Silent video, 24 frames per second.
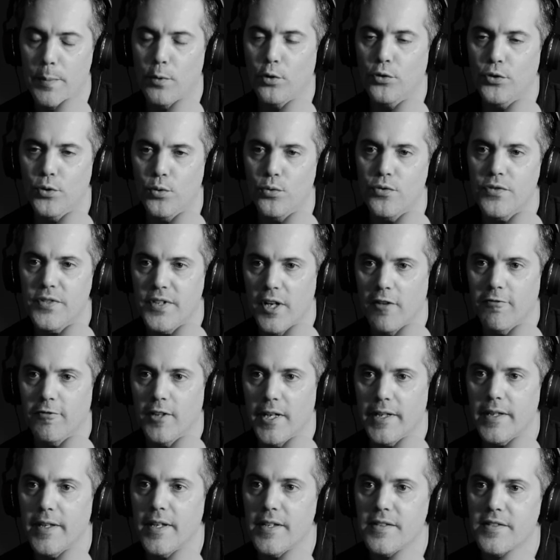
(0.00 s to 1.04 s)
do stuff
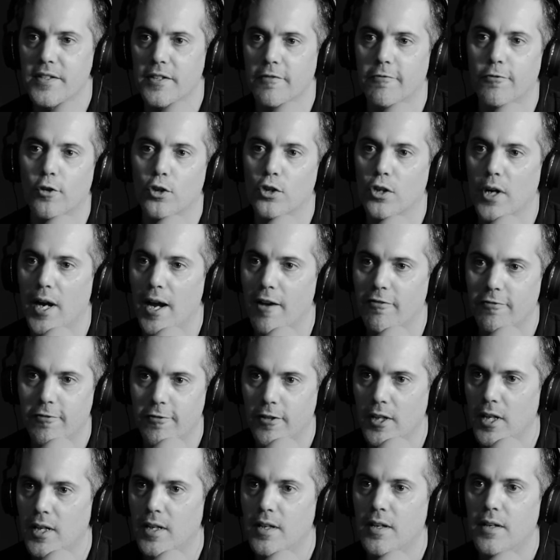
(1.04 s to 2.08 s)
like this to
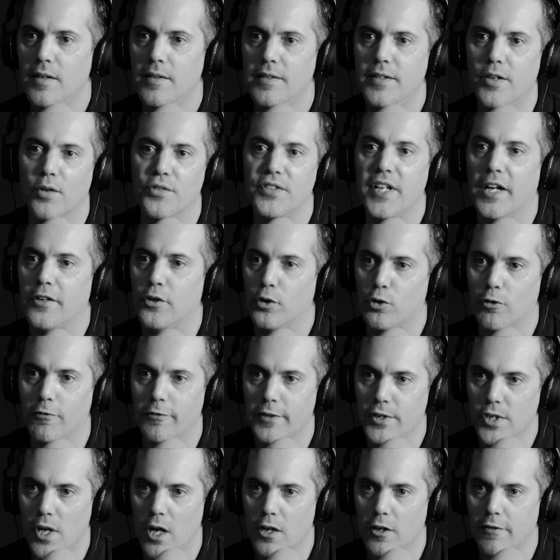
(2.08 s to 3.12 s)
photograph, you know, technical
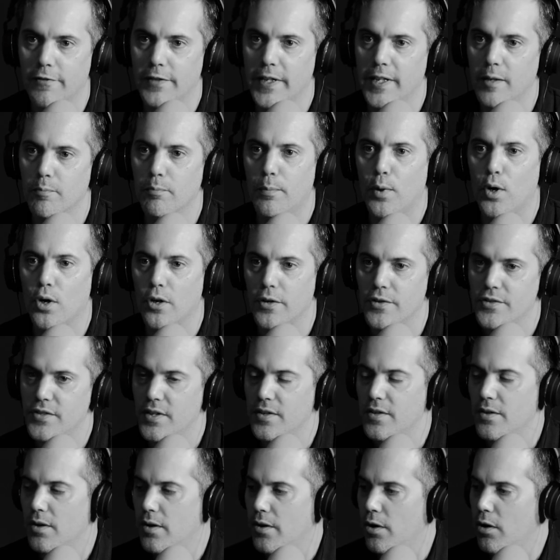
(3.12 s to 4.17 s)
photography and parts
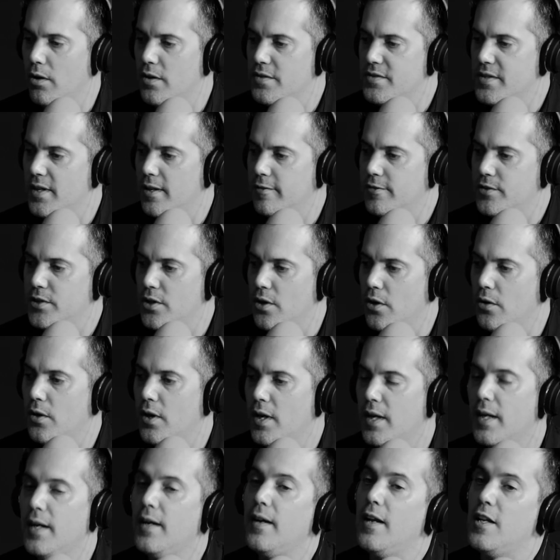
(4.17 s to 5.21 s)
and all this stuff. So
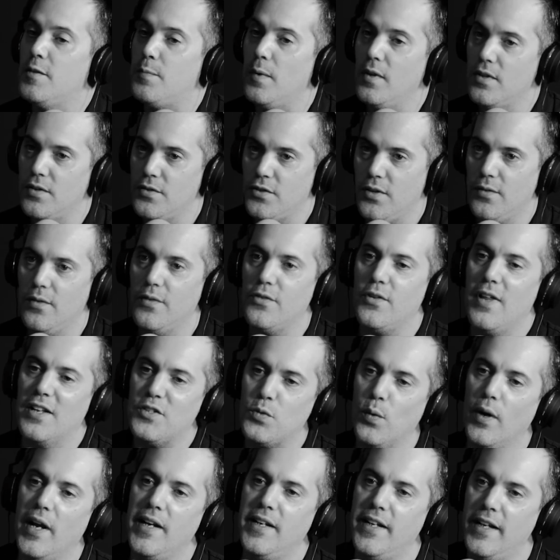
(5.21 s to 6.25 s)

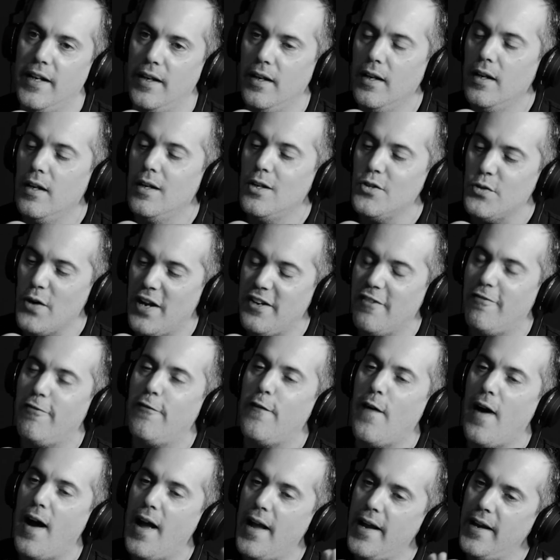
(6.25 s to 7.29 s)
that's what I did. So I had to
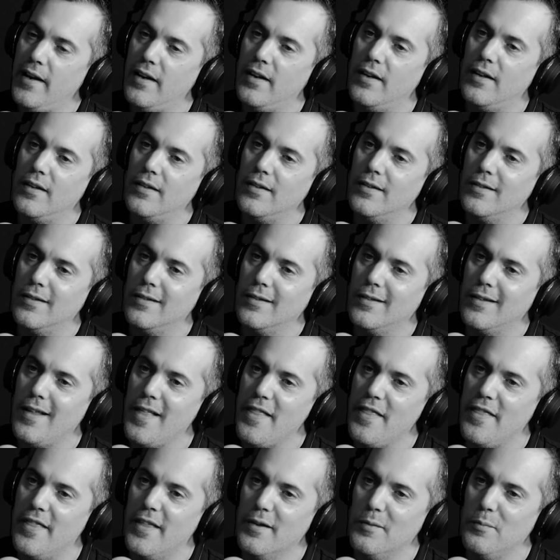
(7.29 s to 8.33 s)
find
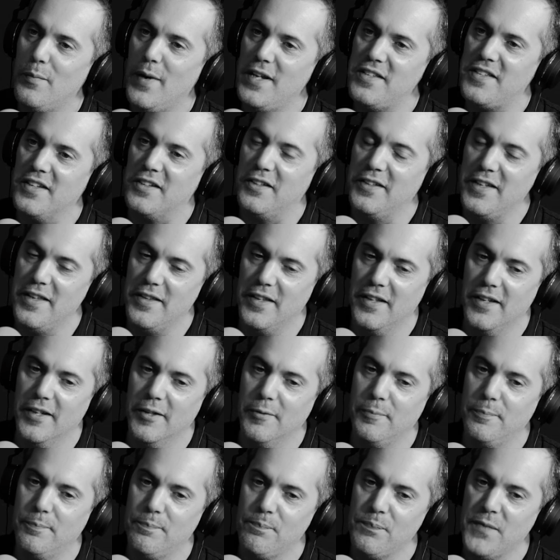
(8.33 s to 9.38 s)

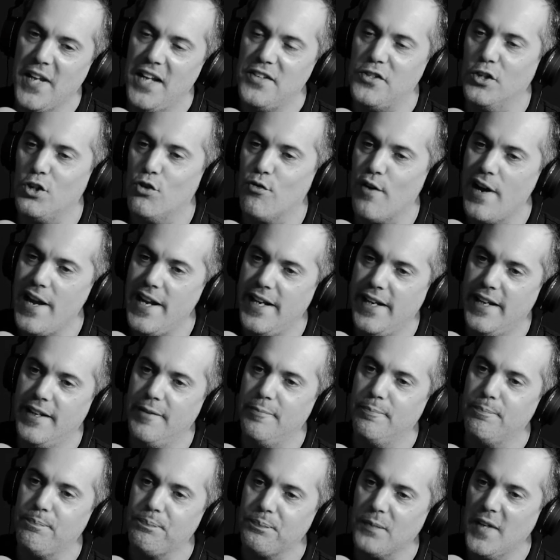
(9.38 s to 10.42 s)
it's a
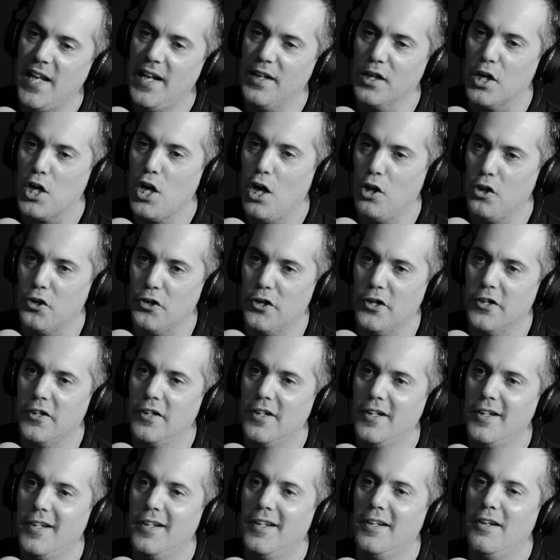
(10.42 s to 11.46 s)
gradient and color
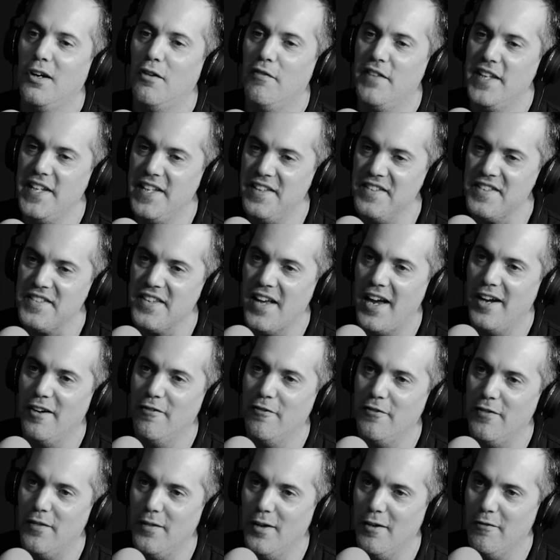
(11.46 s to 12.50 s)
of the inside
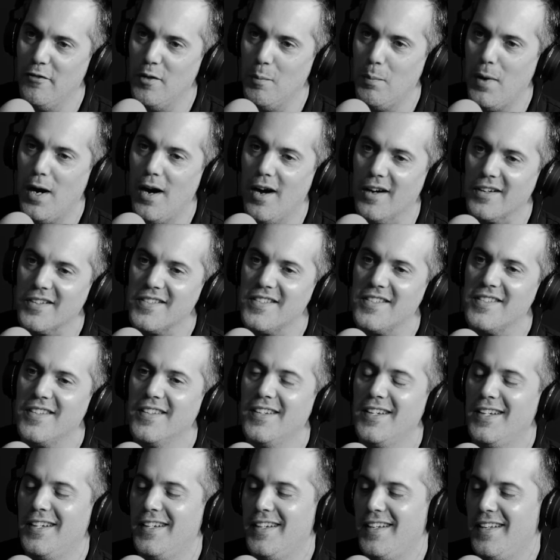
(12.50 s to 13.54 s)
of the box
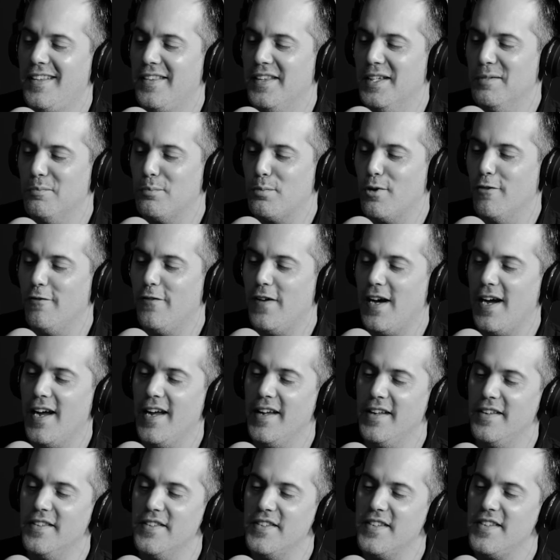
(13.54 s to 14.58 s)
that
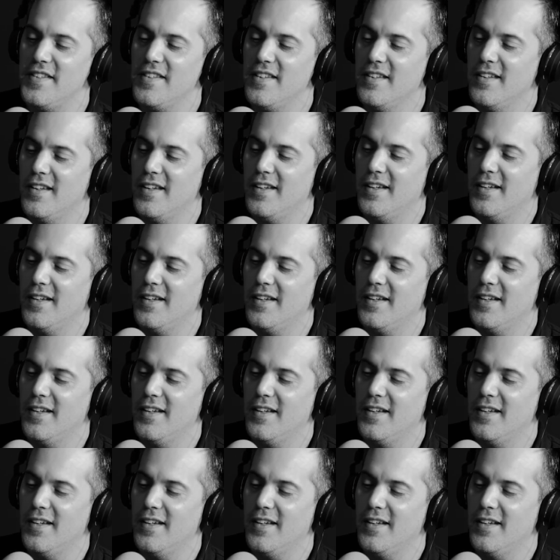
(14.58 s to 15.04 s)
provides